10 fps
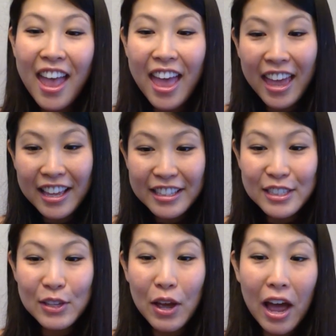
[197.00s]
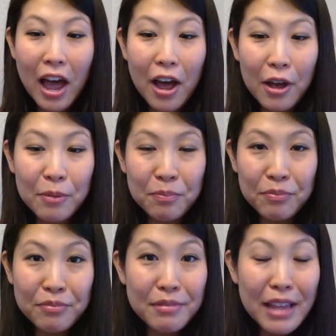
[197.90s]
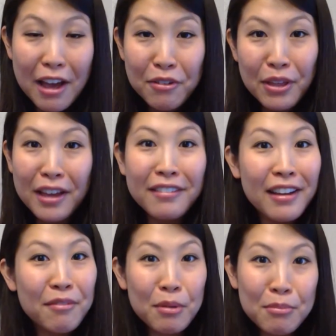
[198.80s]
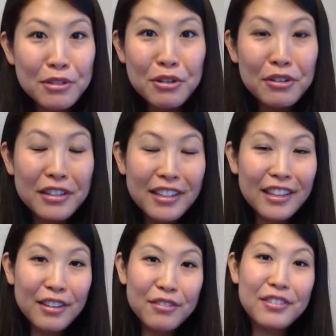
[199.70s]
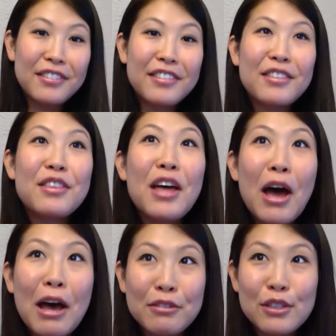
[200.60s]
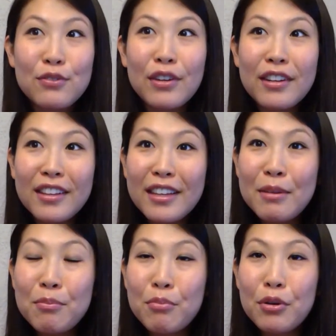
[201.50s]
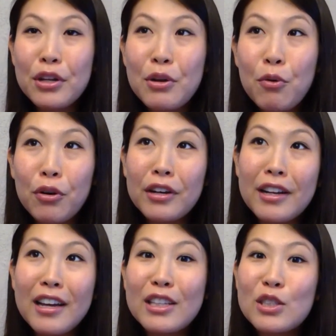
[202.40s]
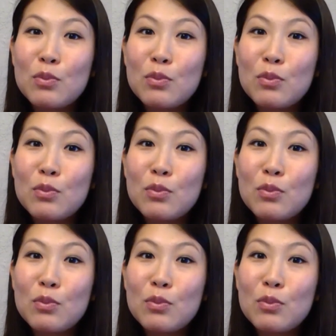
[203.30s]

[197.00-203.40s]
And now that I'm on maternity leave, the house is finally pretty organized.